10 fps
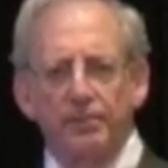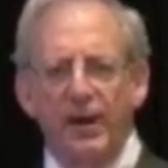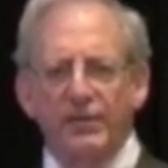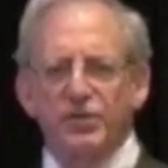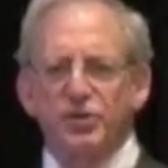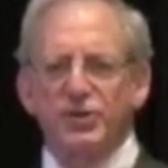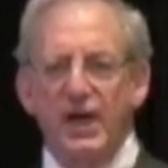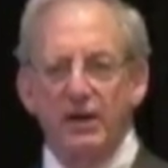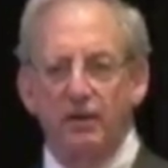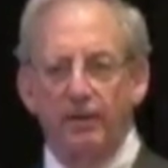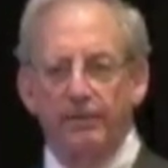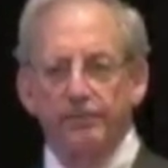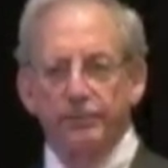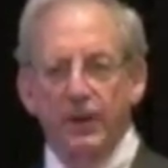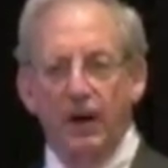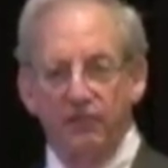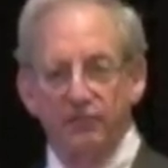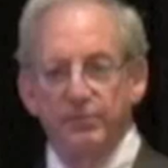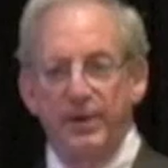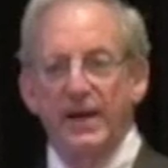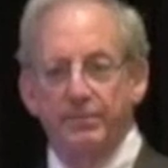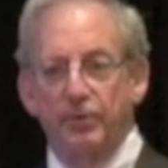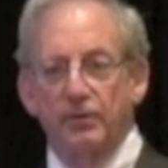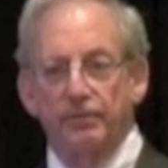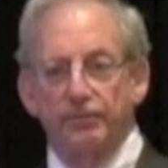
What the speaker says: by the sale of the paper